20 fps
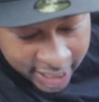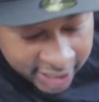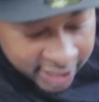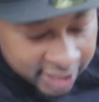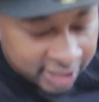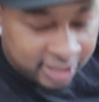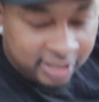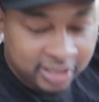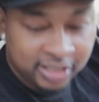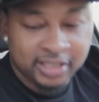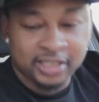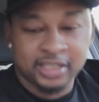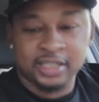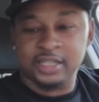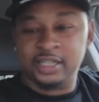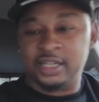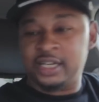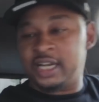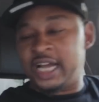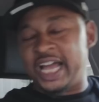right here.
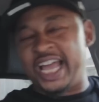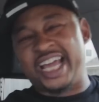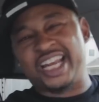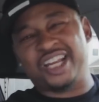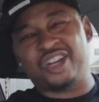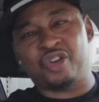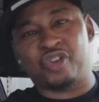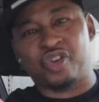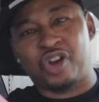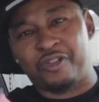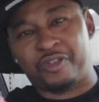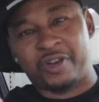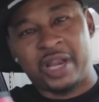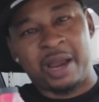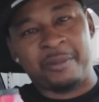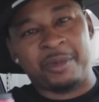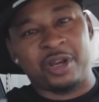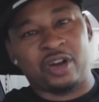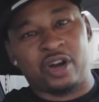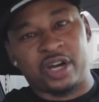I had to do it off
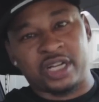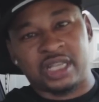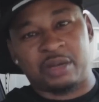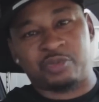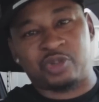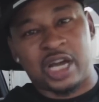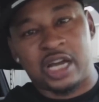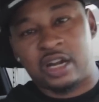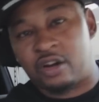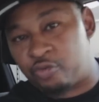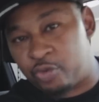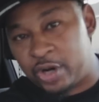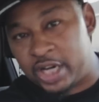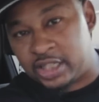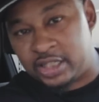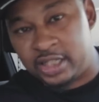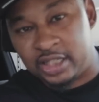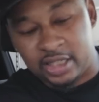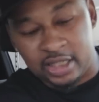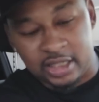camera, y'all, because I'm trying to
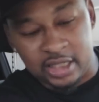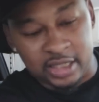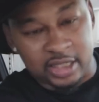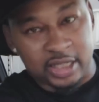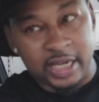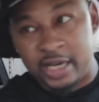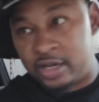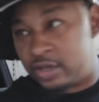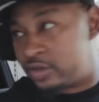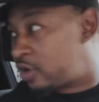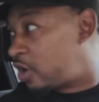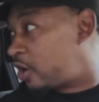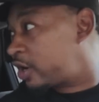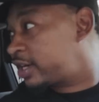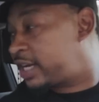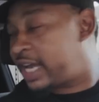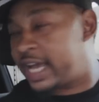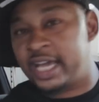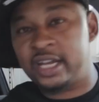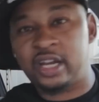rush this because it's getting
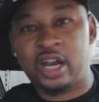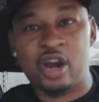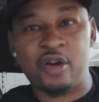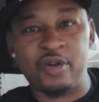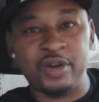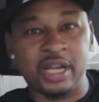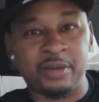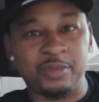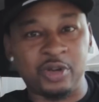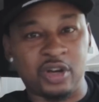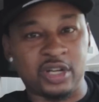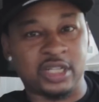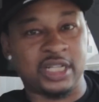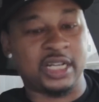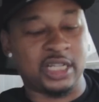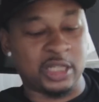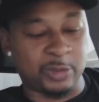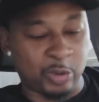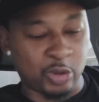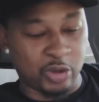dark and I had to hurry up, y'all,
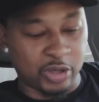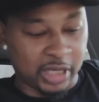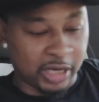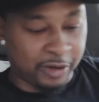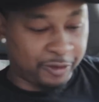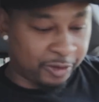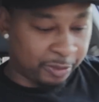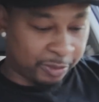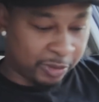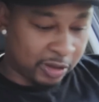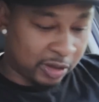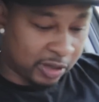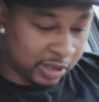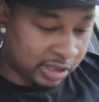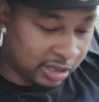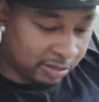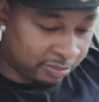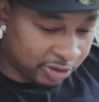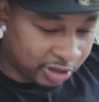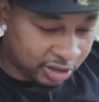because I just pulled up from
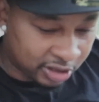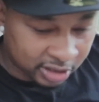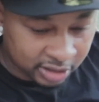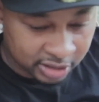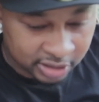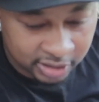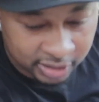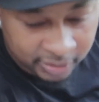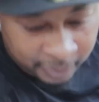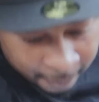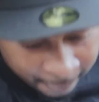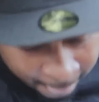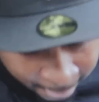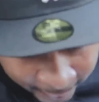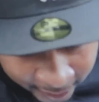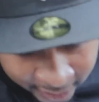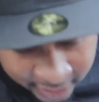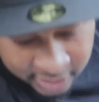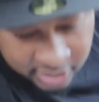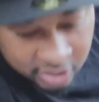going to the mall and shit.
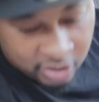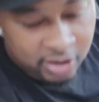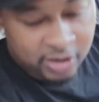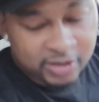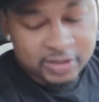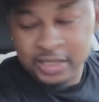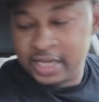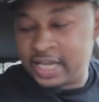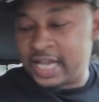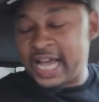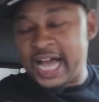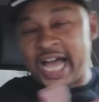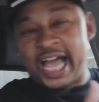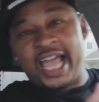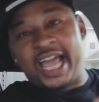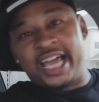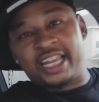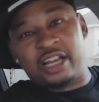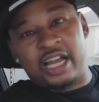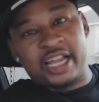So
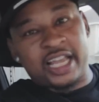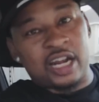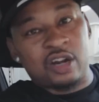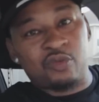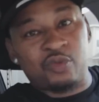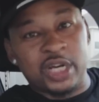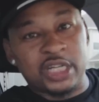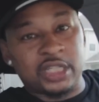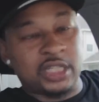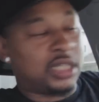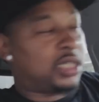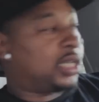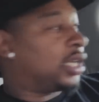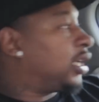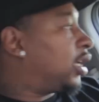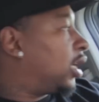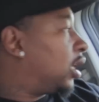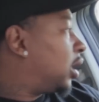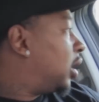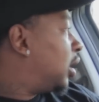I had to, I got to rush this
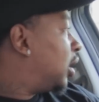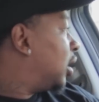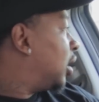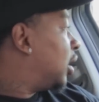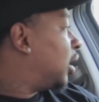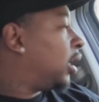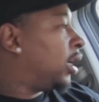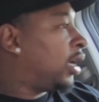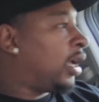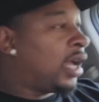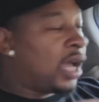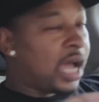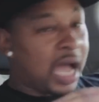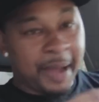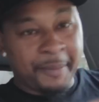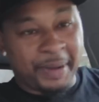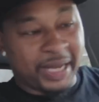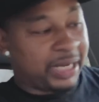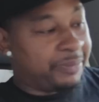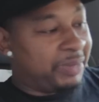shit. Look,
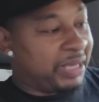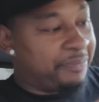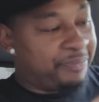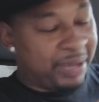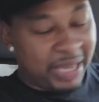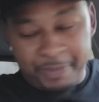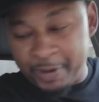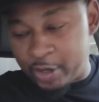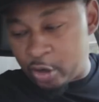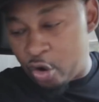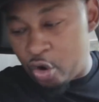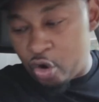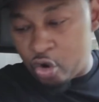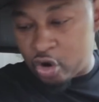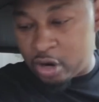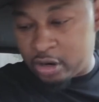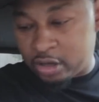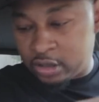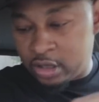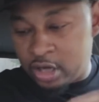I'm about to be beeping the
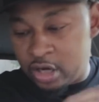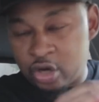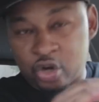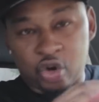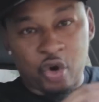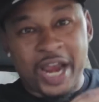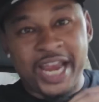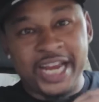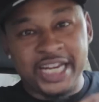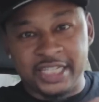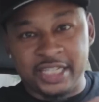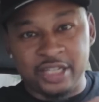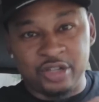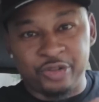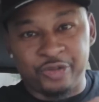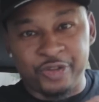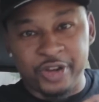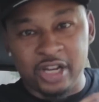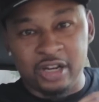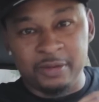horn. Crazy,
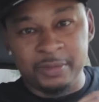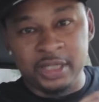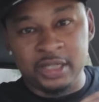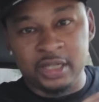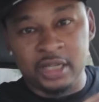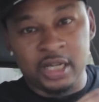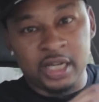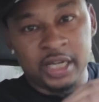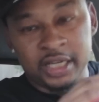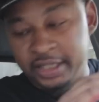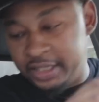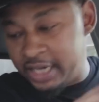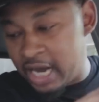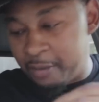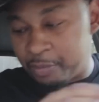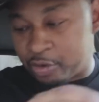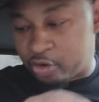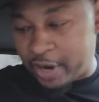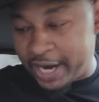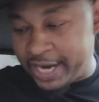you feel me?
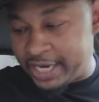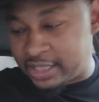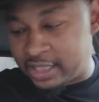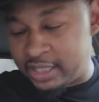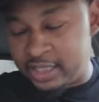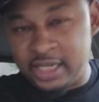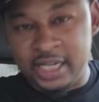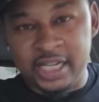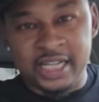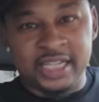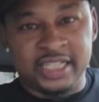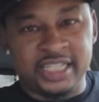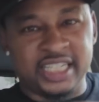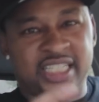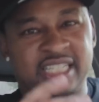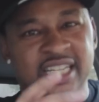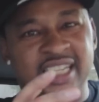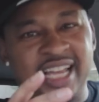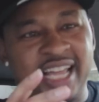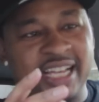Dumb crazy.
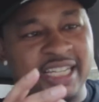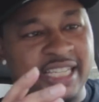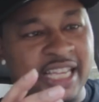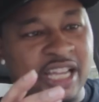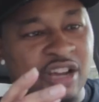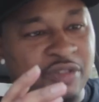Just to, like,